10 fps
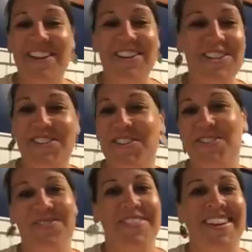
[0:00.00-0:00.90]
and just say,
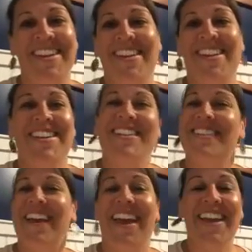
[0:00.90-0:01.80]

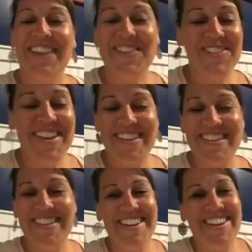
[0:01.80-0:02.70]
I can do this
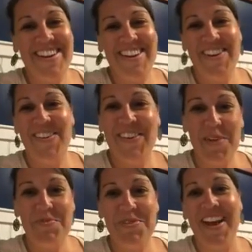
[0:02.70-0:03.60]
in, a
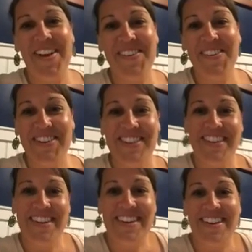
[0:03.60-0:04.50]
couple hours,
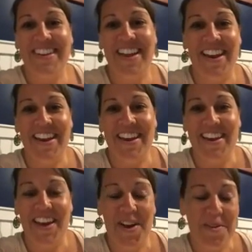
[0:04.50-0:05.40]
and
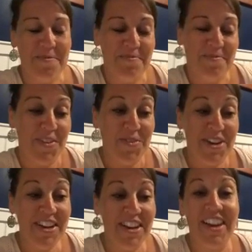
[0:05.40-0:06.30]
we
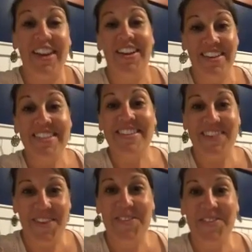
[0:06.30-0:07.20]
did it.
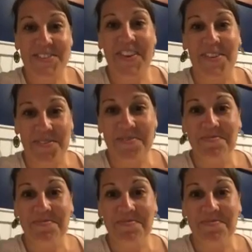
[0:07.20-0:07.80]
So it was fun.